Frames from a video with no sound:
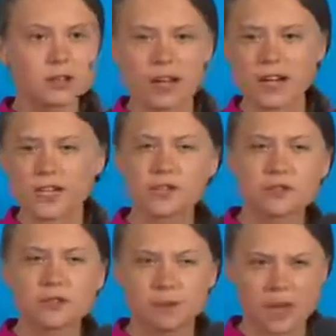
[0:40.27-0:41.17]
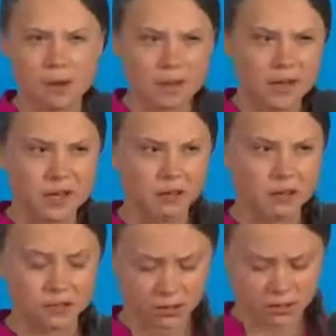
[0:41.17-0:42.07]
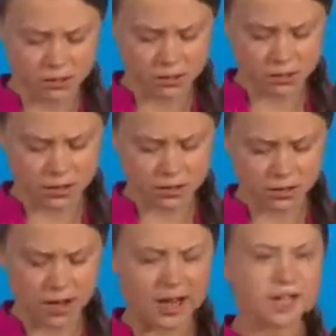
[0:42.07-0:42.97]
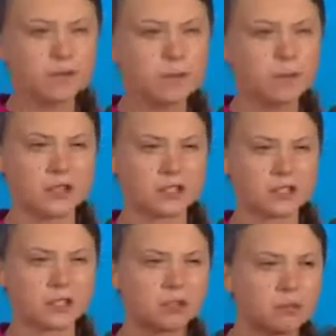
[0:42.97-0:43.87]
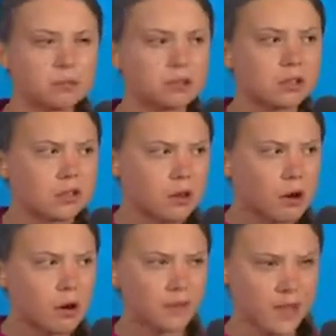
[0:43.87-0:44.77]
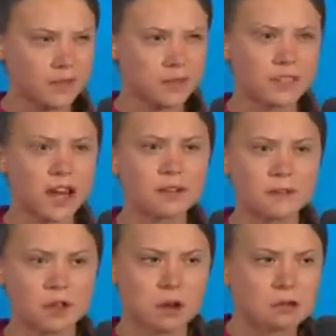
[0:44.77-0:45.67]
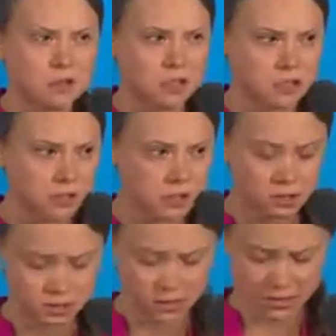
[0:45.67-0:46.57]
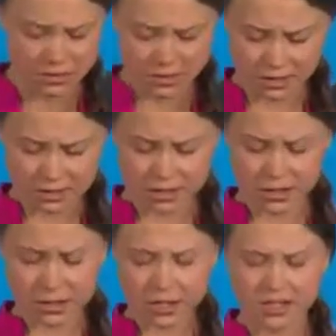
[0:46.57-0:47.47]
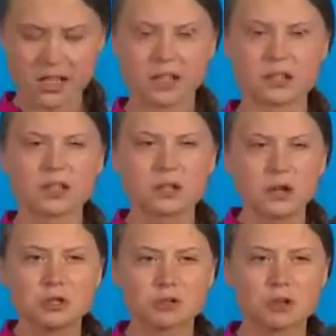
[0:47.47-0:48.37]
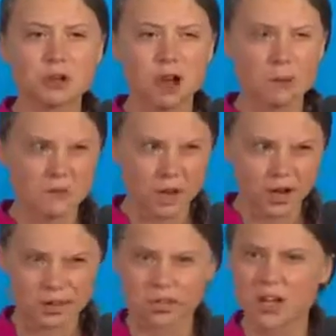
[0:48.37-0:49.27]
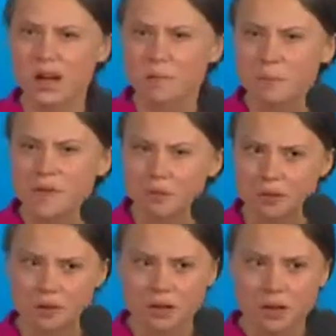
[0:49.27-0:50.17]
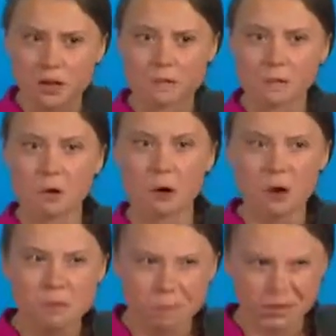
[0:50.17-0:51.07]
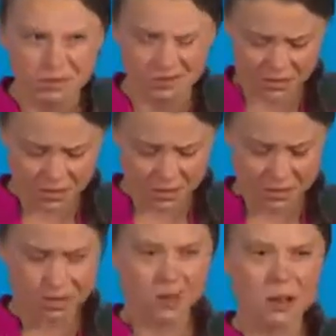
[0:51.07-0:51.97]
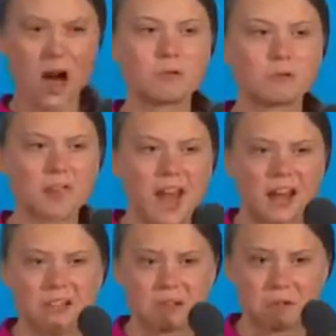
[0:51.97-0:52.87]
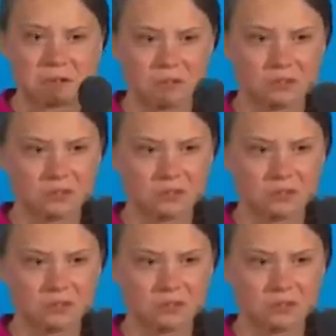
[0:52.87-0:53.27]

I shouldn't be up here. I should be back in school on the other side of the ocean. Yet you all come to us young people for hope. How dare you?